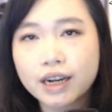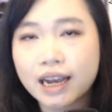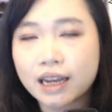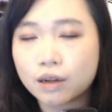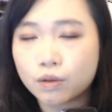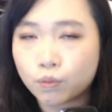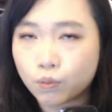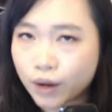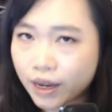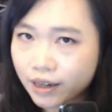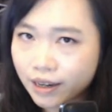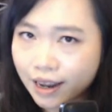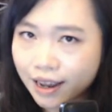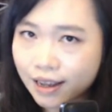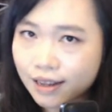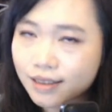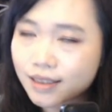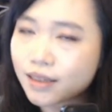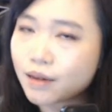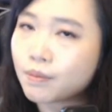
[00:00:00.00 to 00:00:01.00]
and when
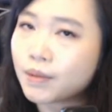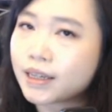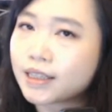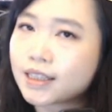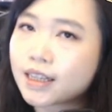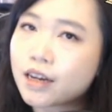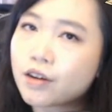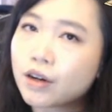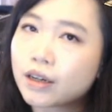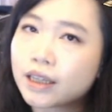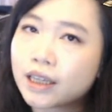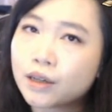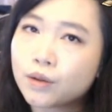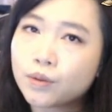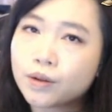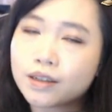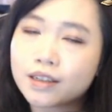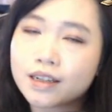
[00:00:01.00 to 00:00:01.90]
asked, my secret keyword